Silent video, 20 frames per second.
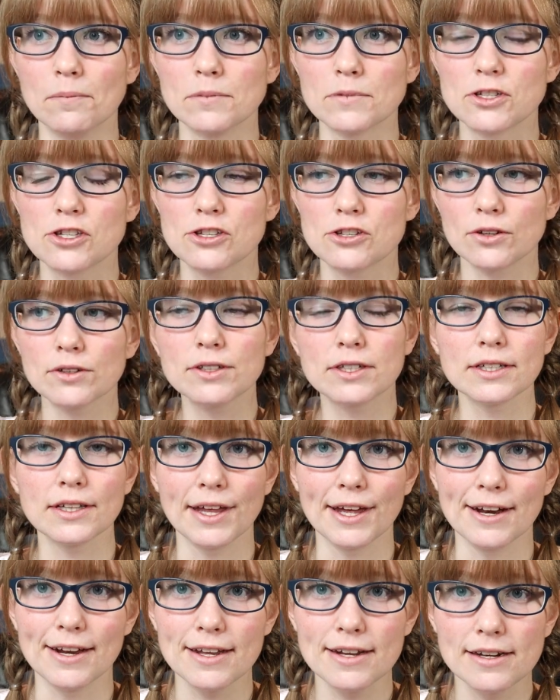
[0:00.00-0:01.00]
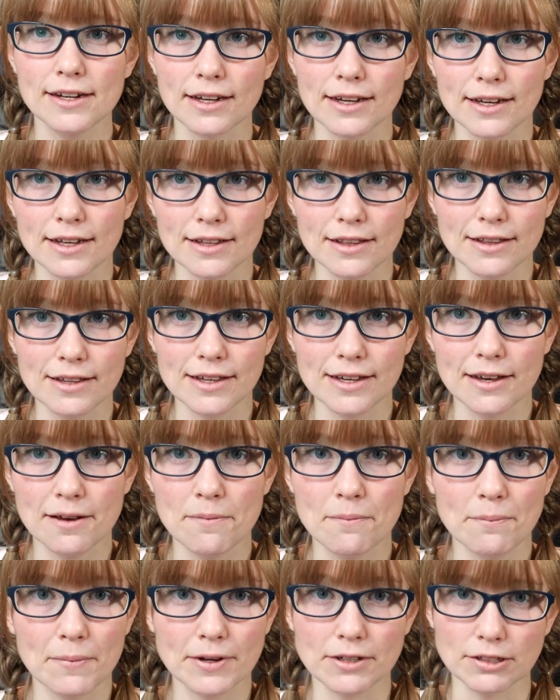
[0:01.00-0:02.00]
circulated in the
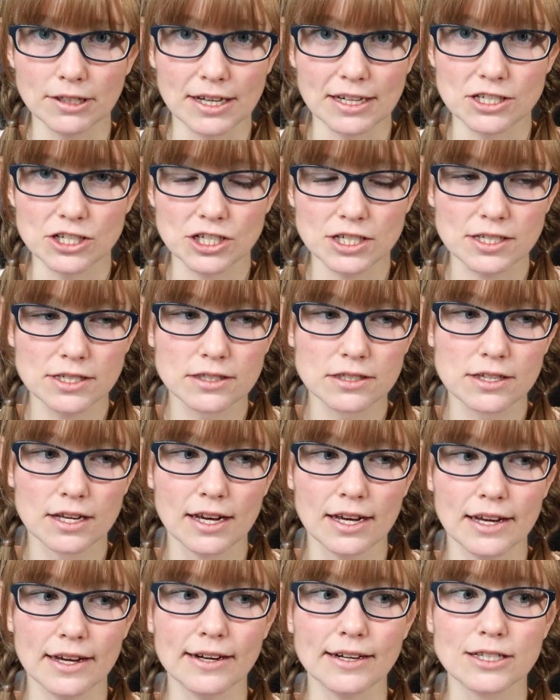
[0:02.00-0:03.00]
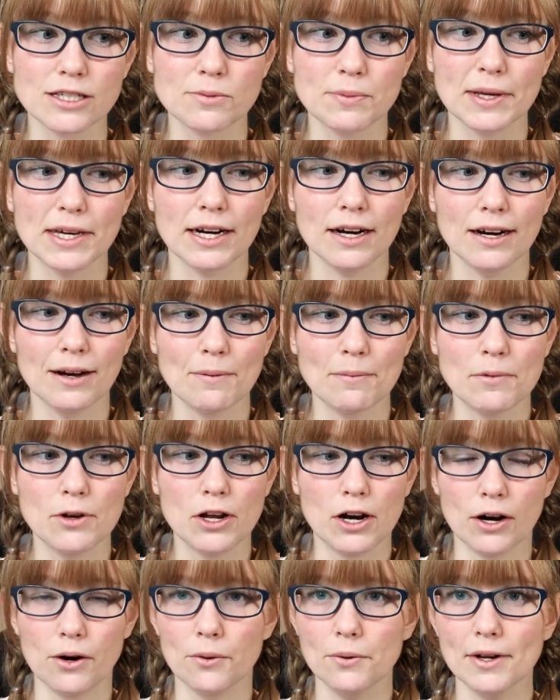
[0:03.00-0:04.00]
Middle Ages, and it's become
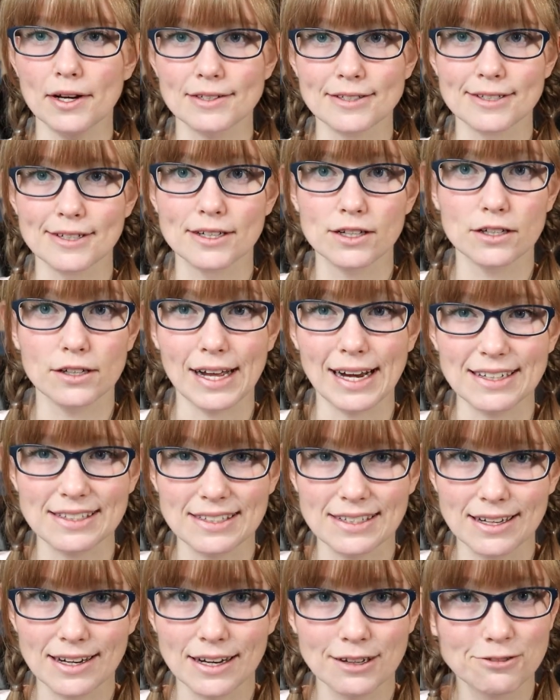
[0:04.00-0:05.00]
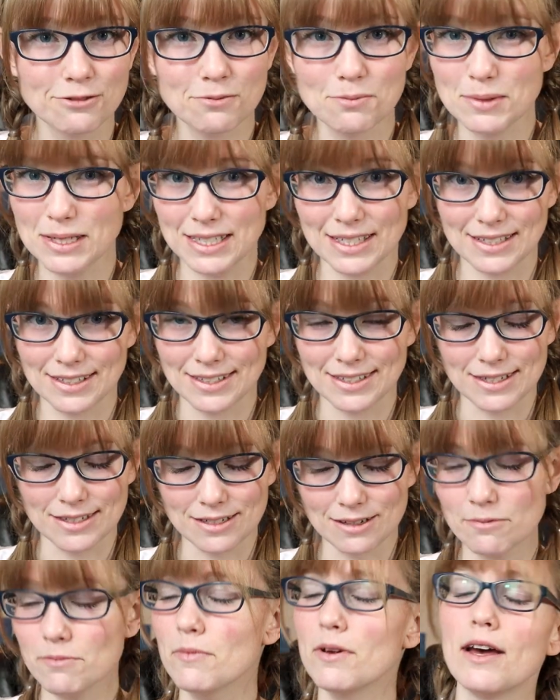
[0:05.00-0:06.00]
known as a classic of
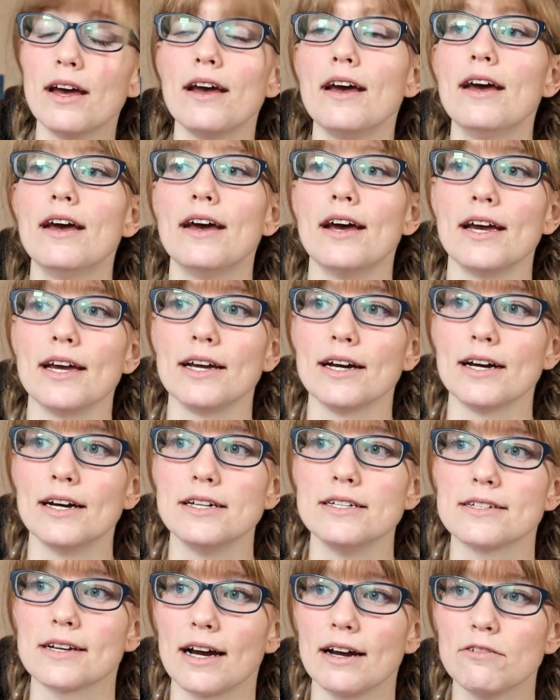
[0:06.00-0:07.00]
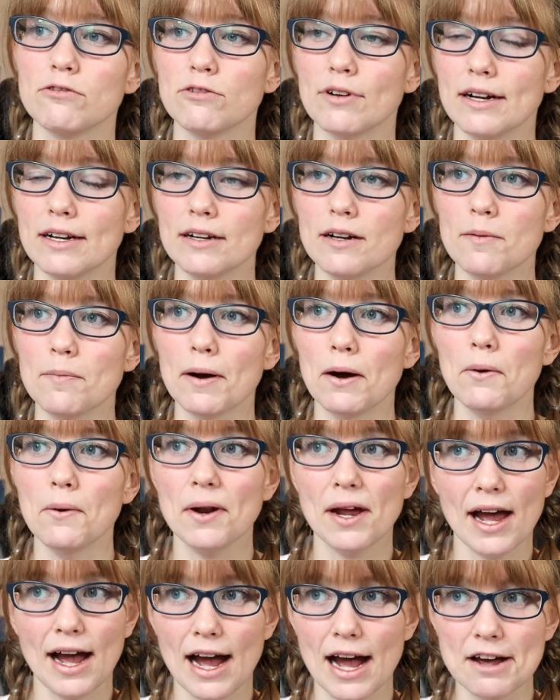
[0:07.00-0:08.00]
mysticism. And I've read about
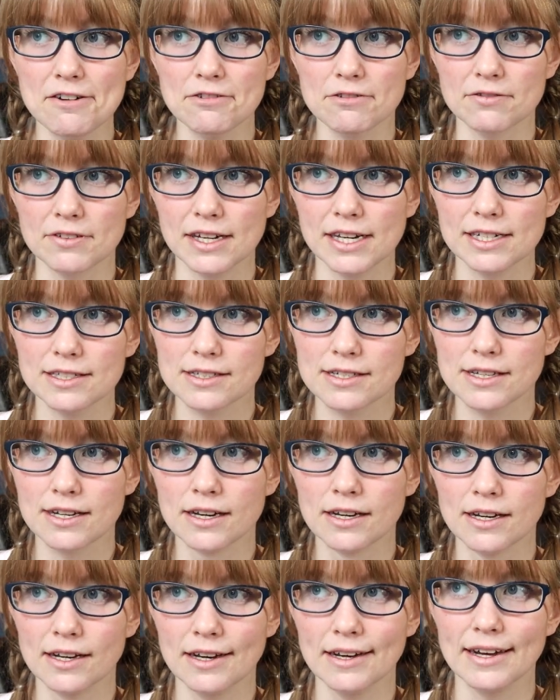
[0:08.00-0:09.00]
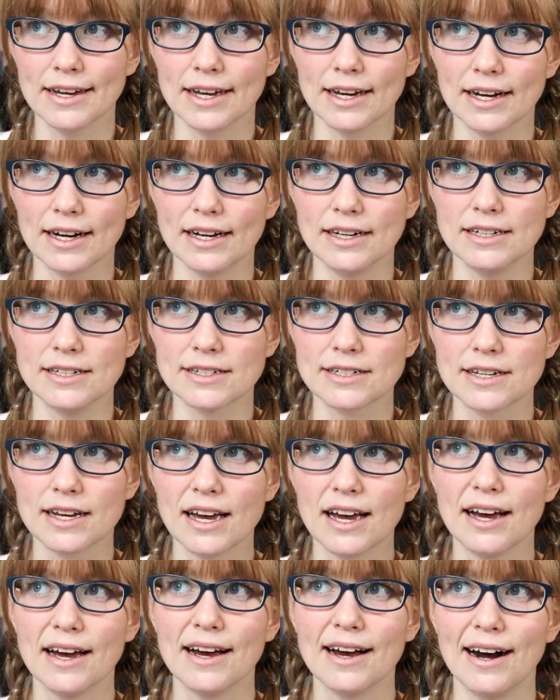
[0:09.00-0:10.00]
half of it, and
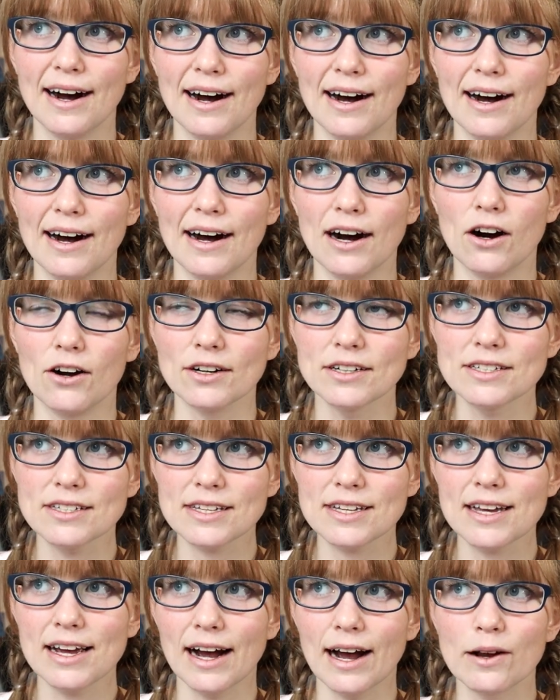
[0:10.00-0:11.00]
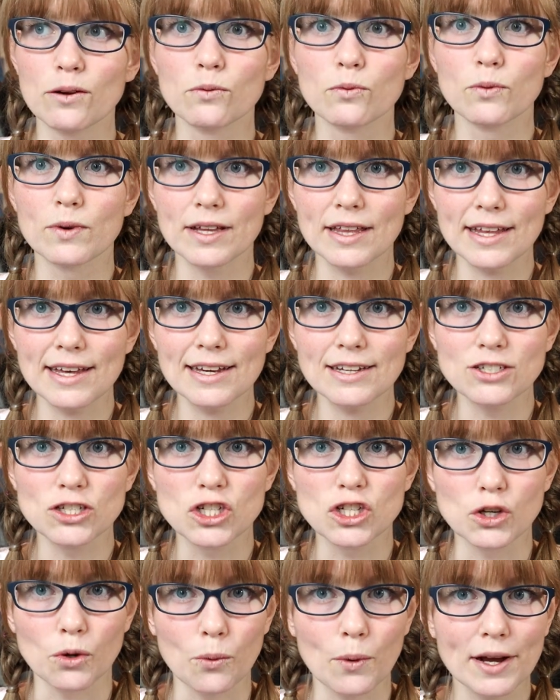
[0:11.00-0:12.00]
honestly, I really
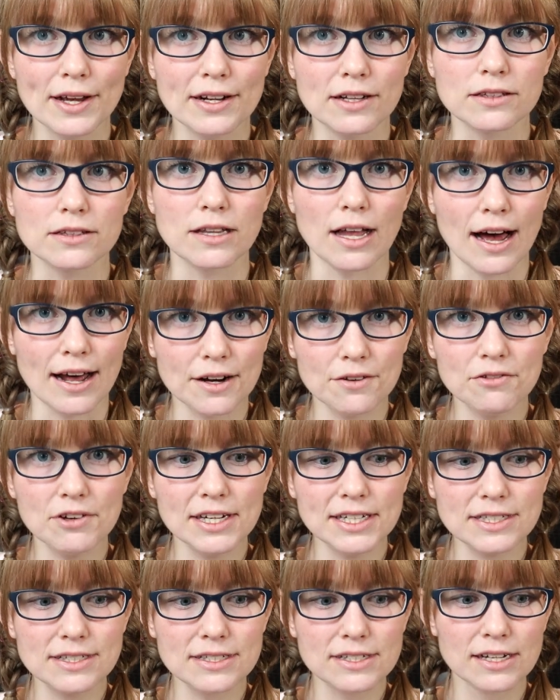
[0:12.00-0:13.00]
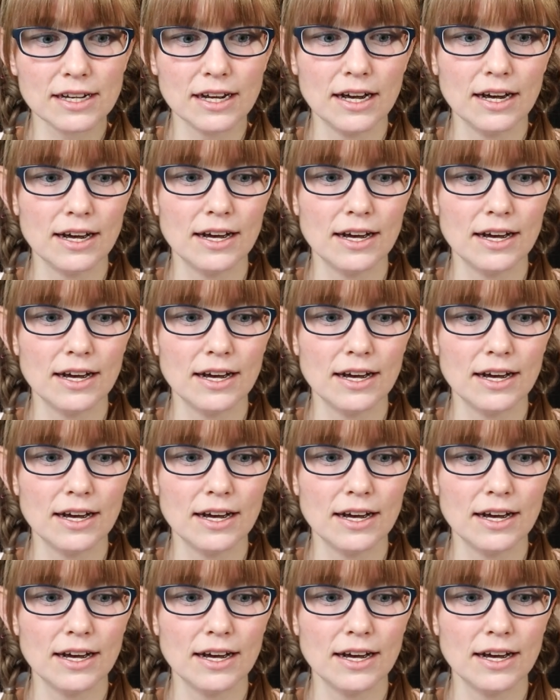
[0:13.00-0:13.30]
enjoyed a lot of it.